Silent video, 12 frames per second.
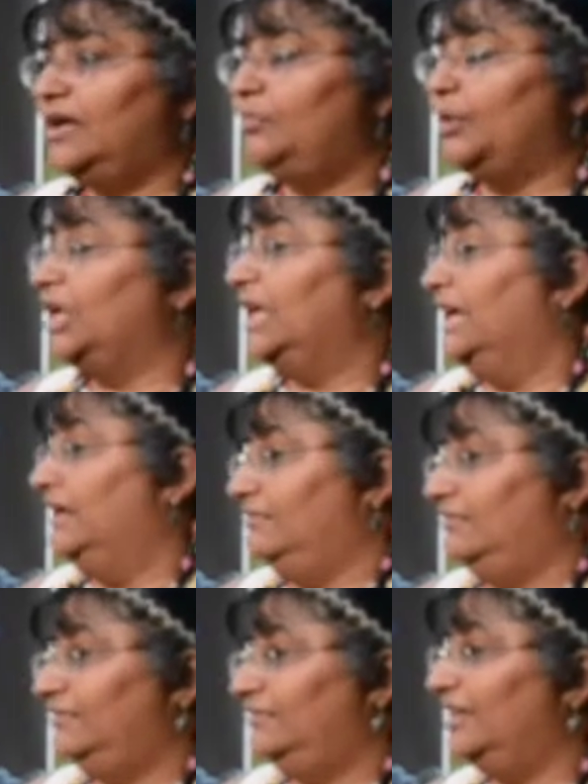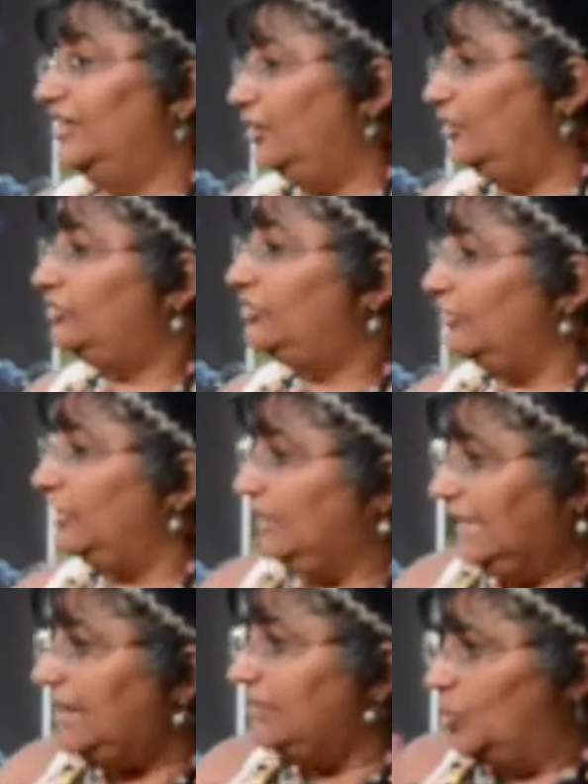Berlin, you know, so they
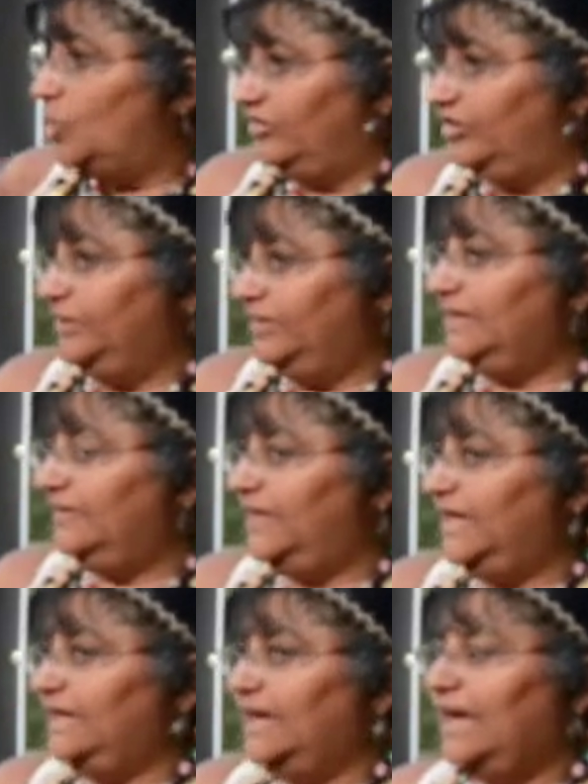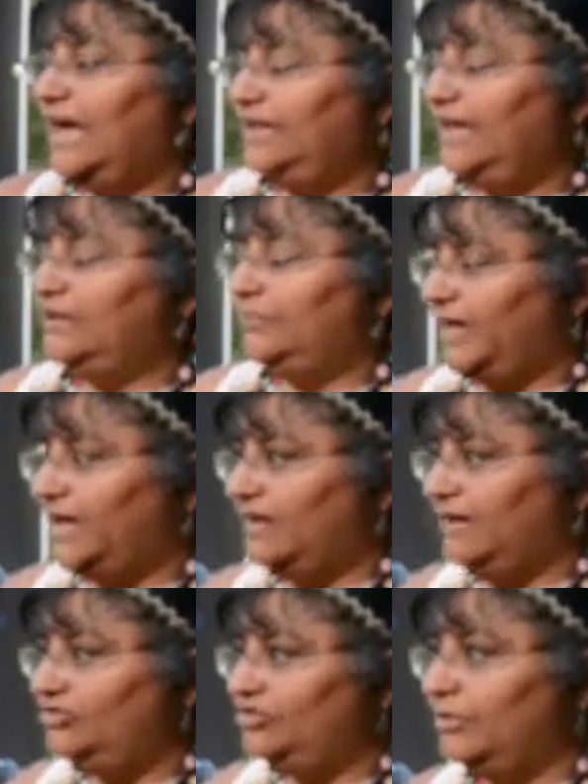get more specific. I like to pick
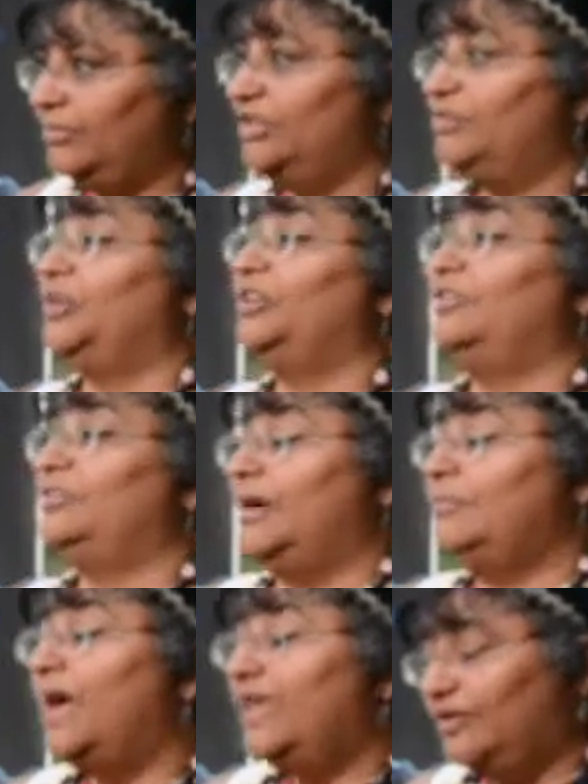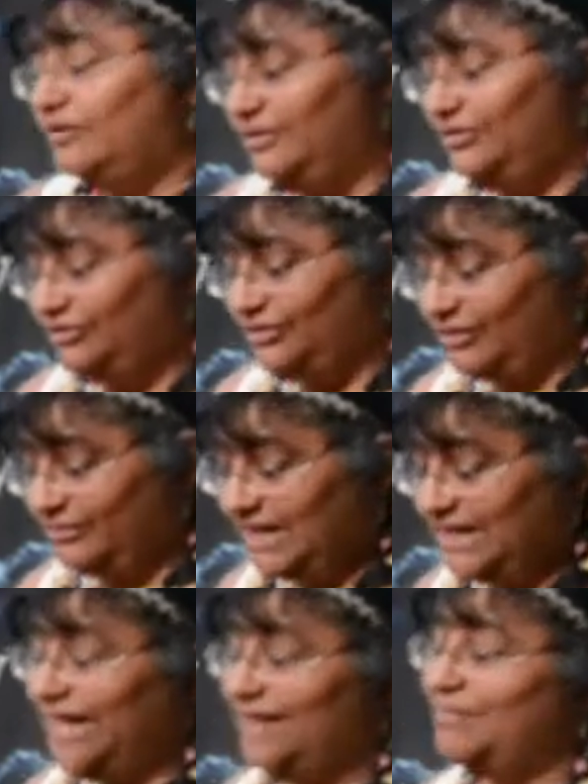on the Germans because my mother is
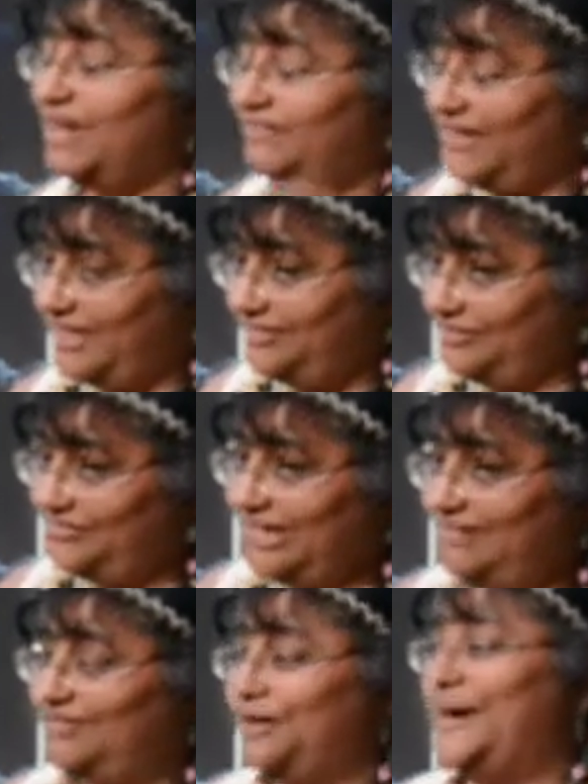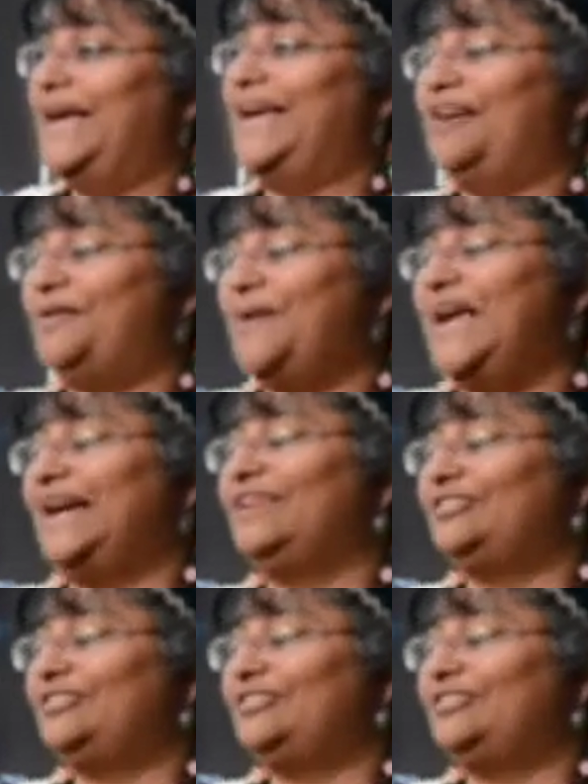German and my father's Arawak.